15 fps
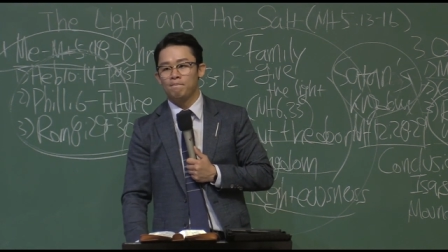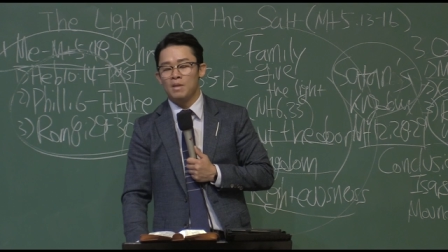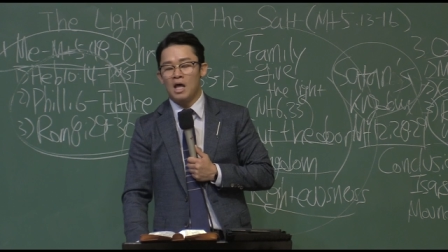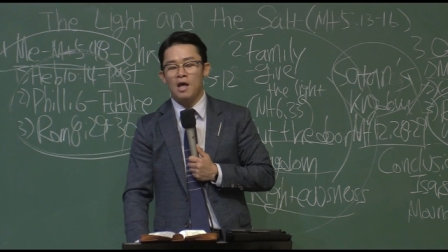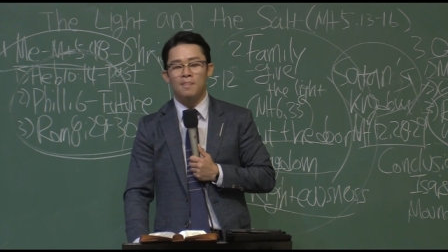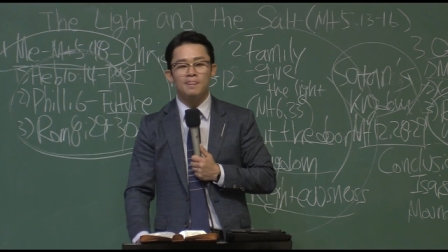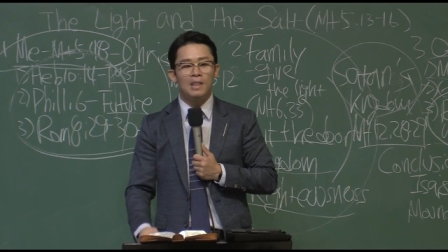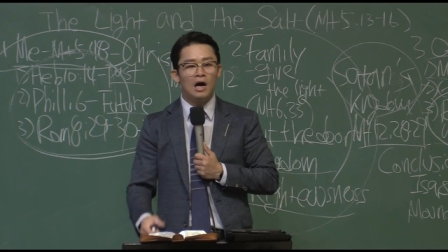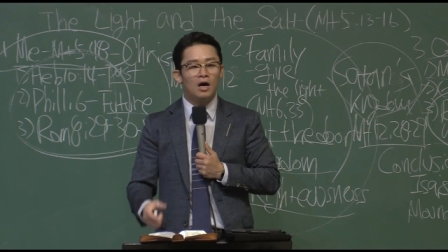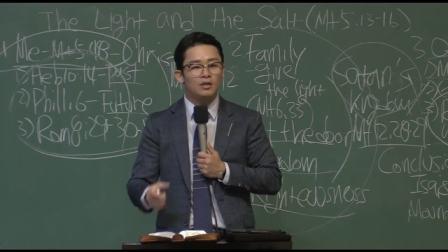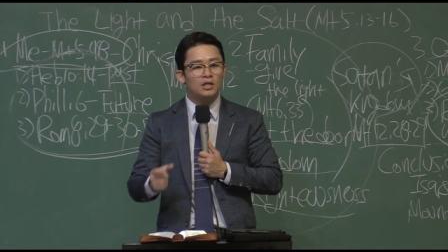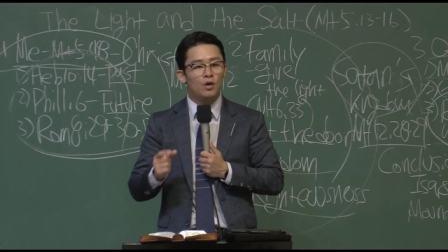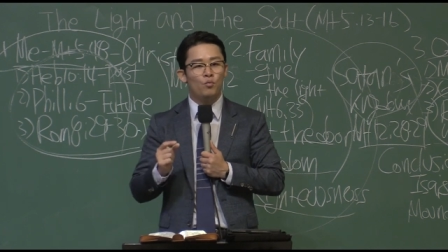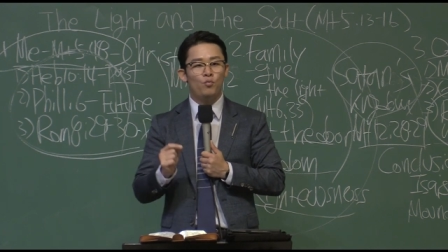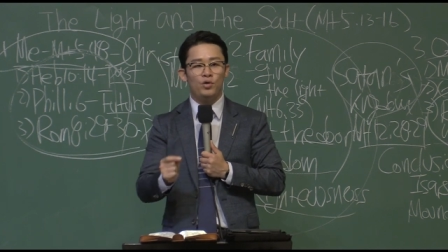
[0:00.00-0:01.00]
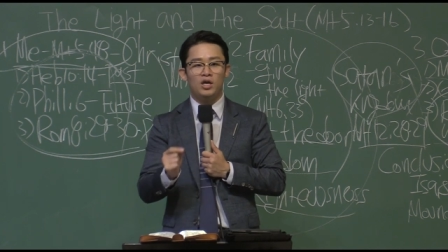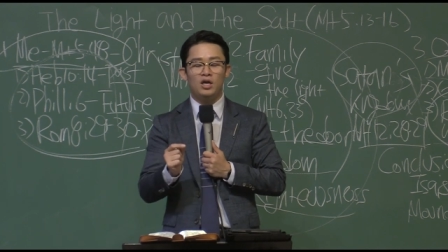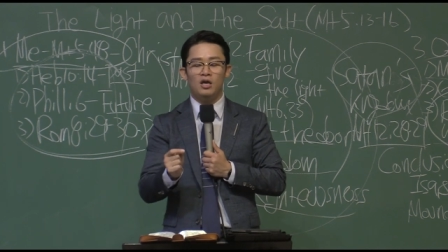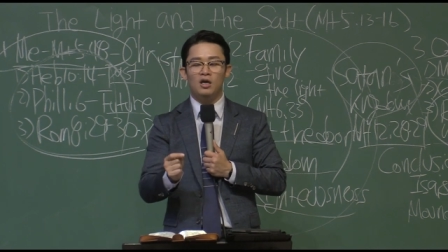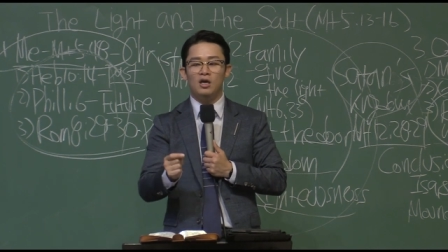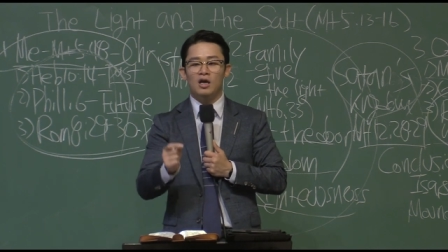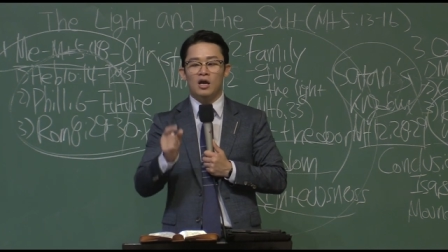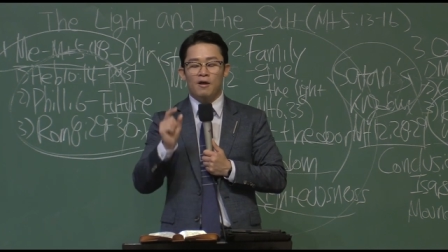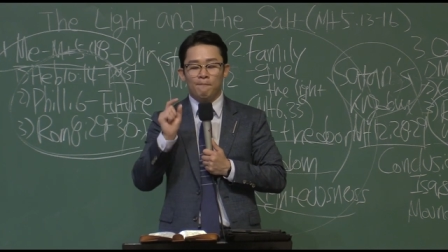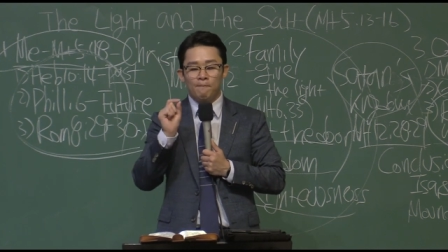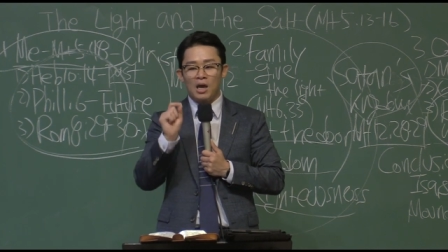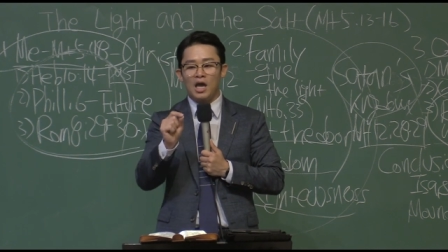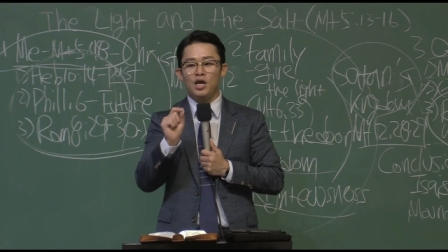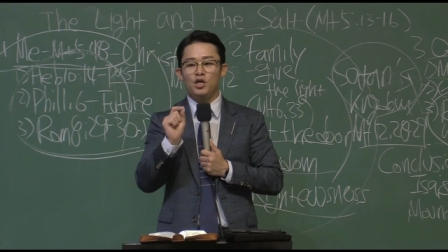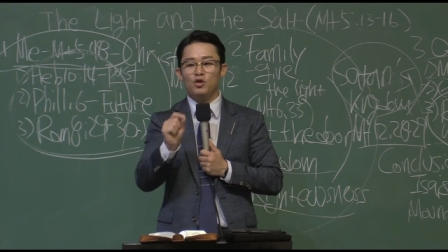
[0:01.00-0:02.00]
And now that we
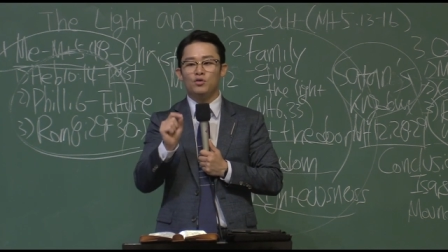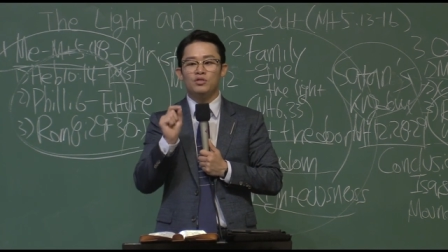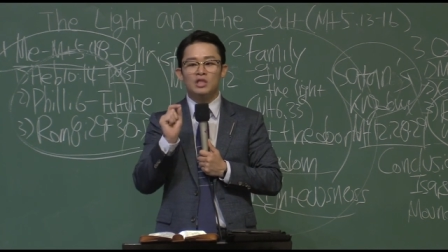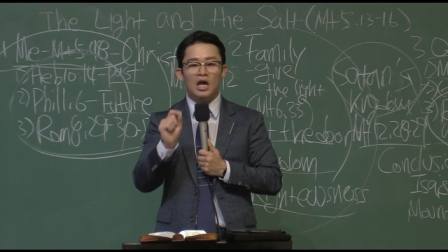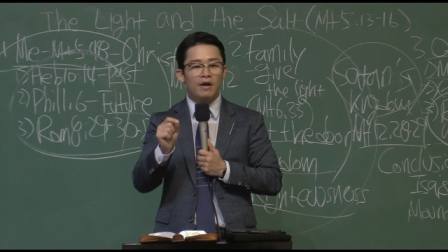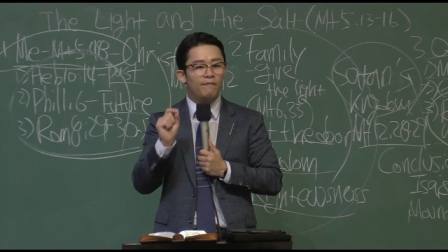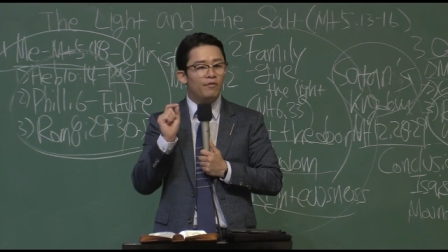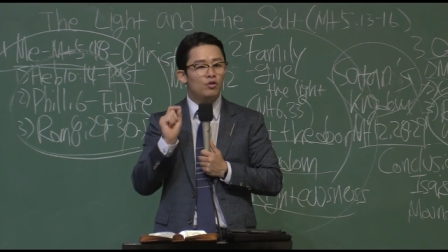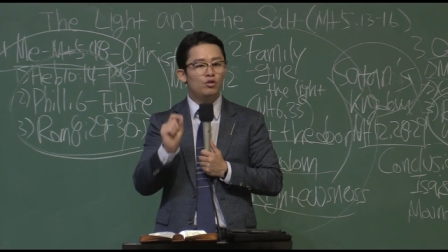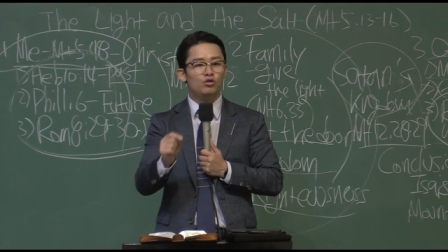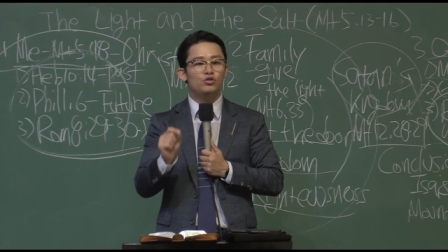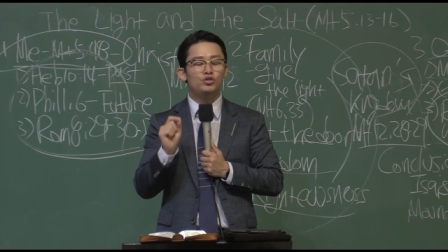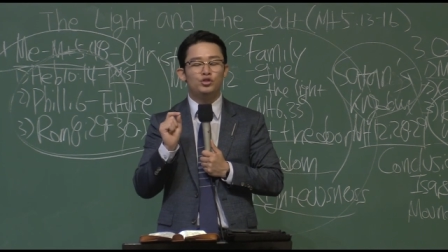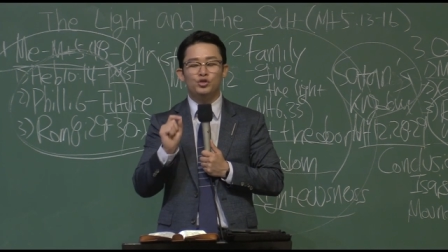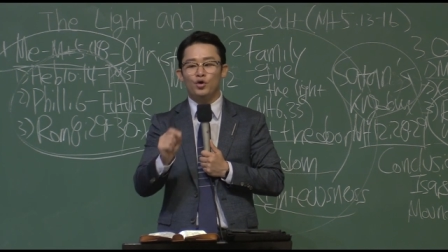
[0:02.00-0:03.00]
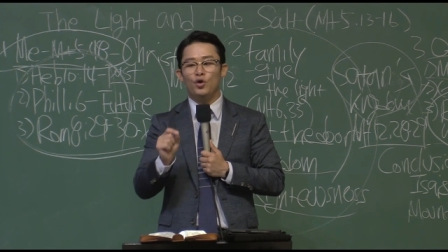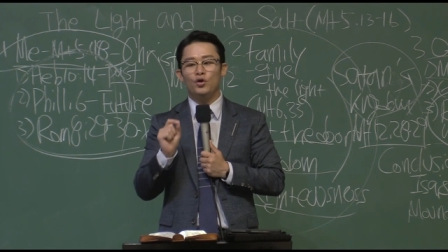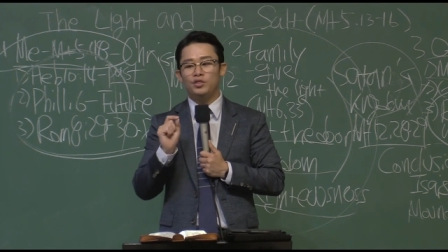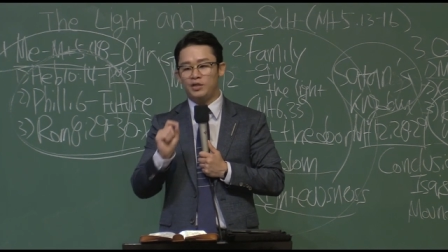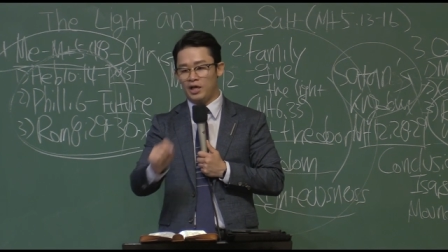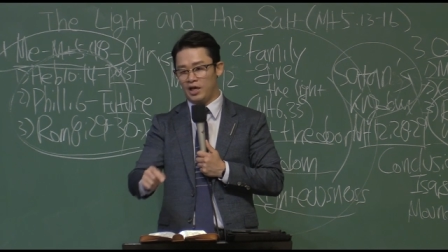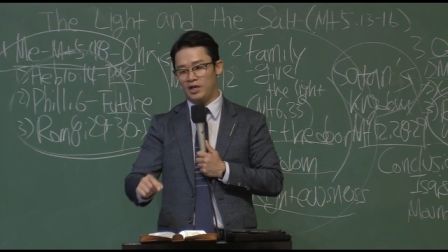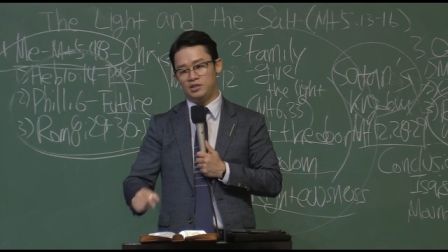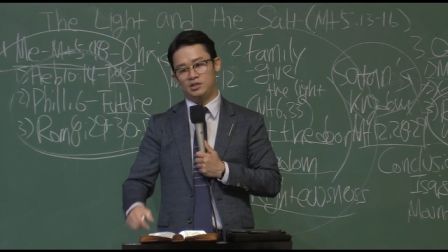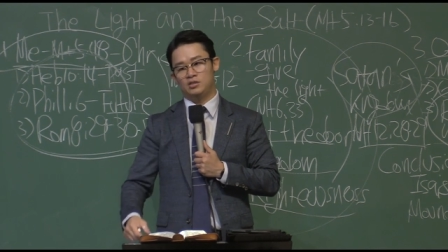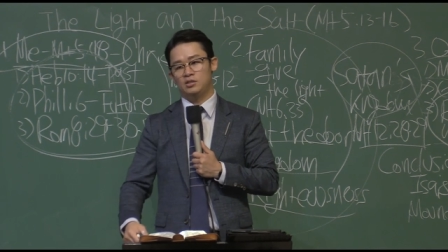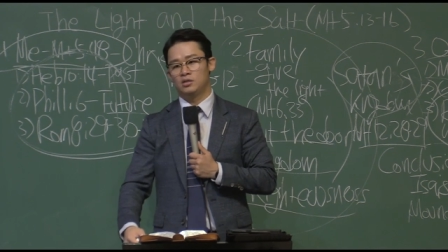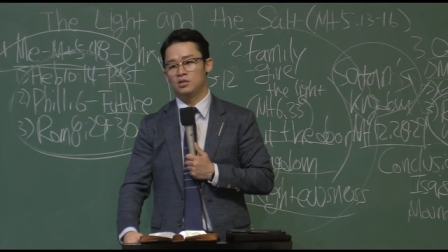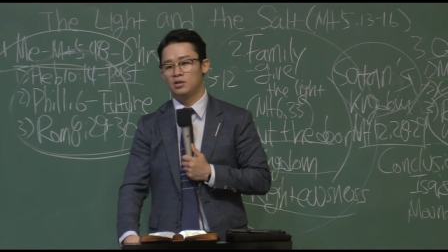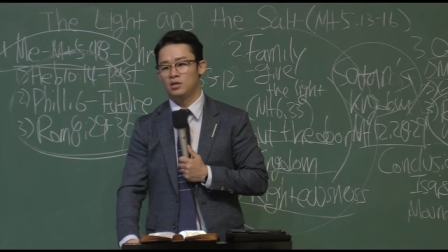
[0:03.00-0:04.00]
may you never lose your
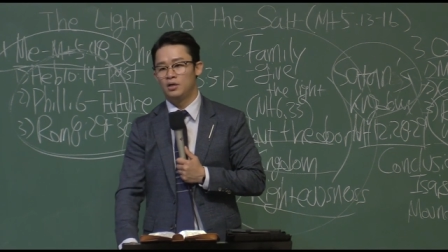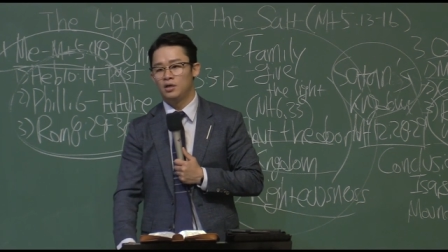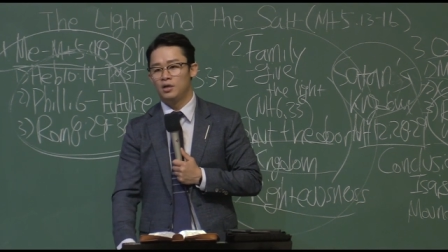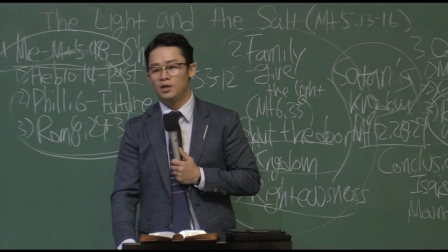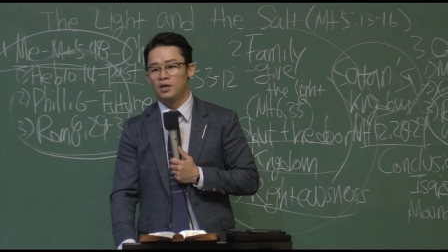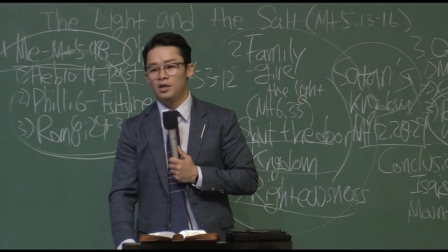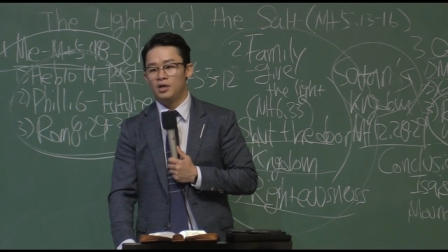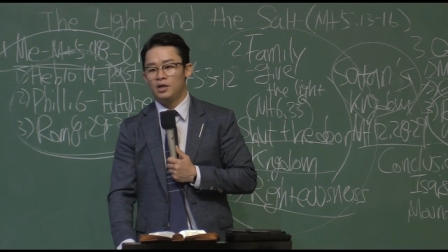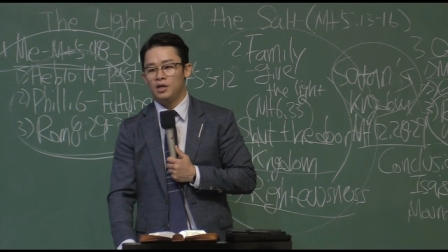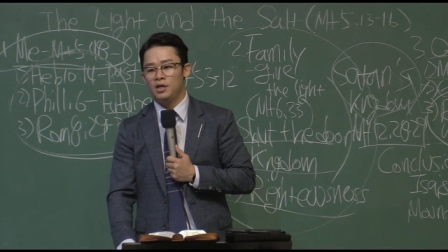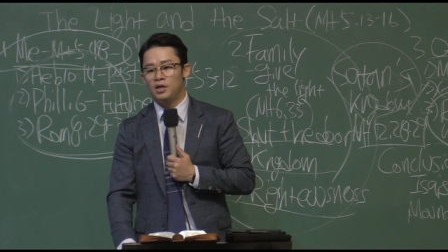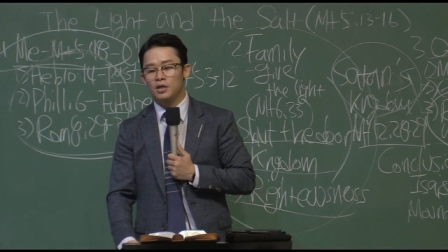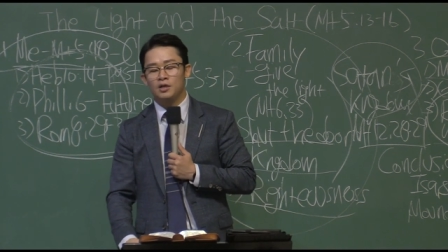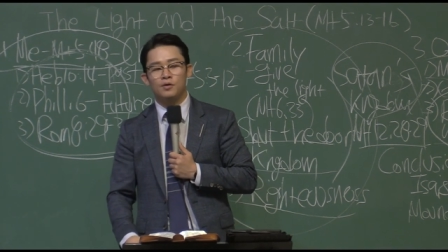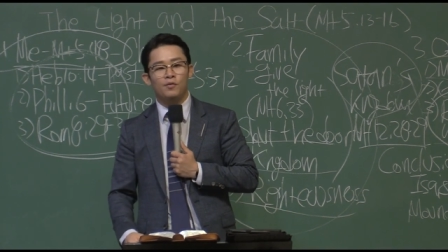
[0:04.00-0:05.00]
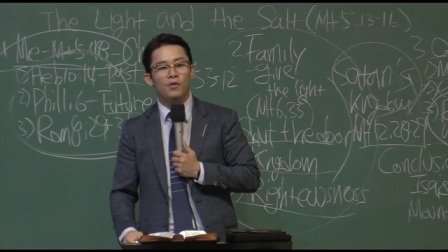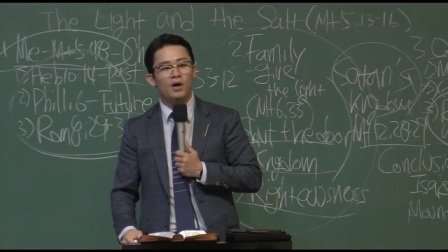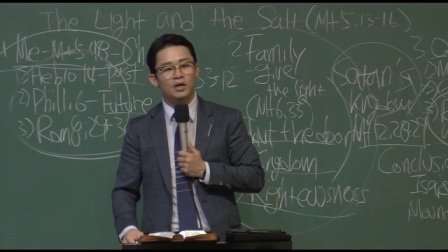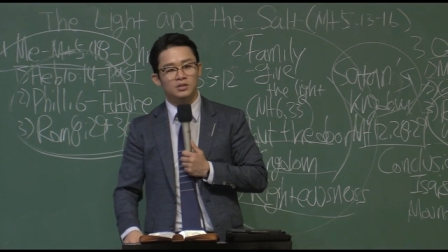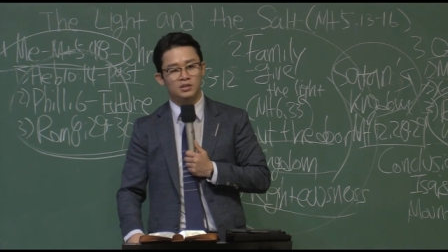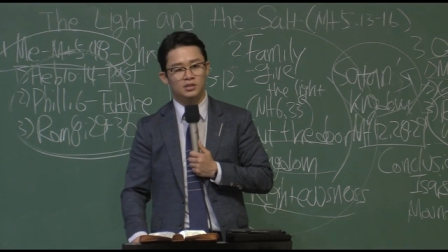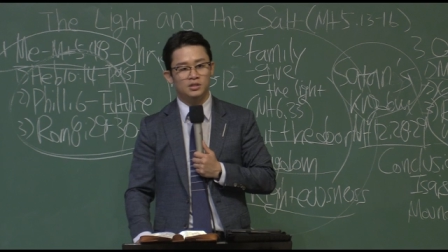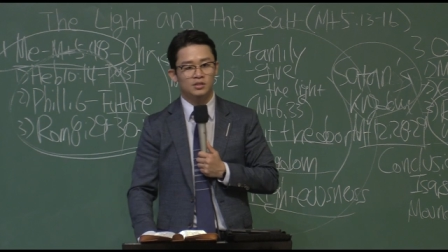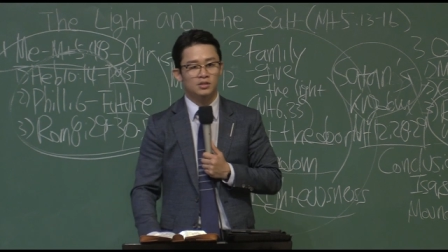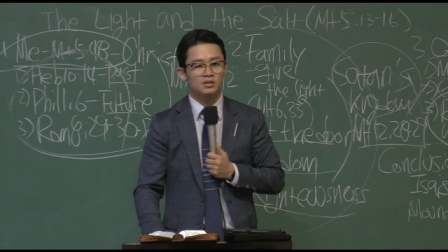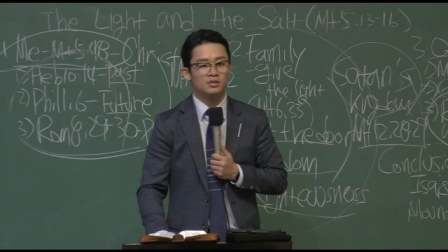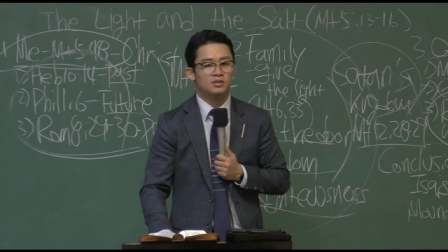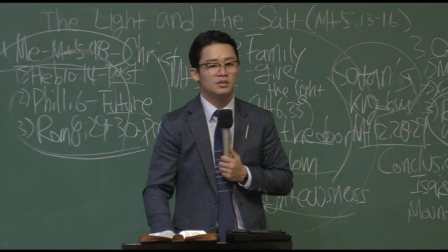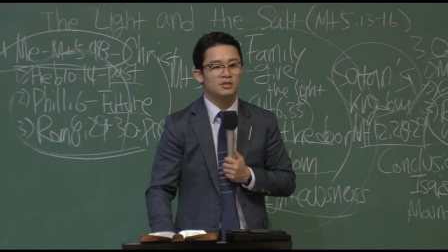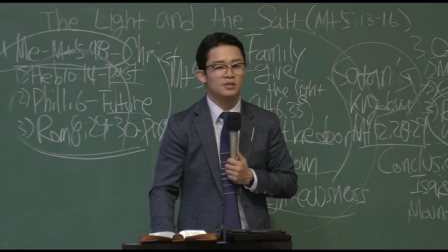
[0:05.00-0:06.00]
taste in Christ
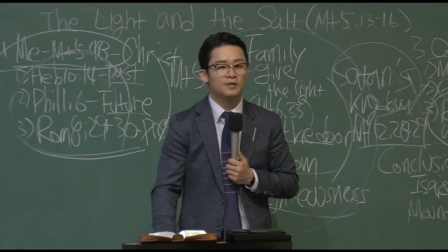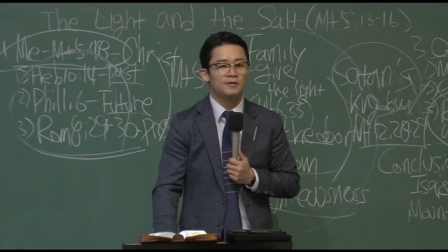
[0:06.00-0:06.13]
Jesus.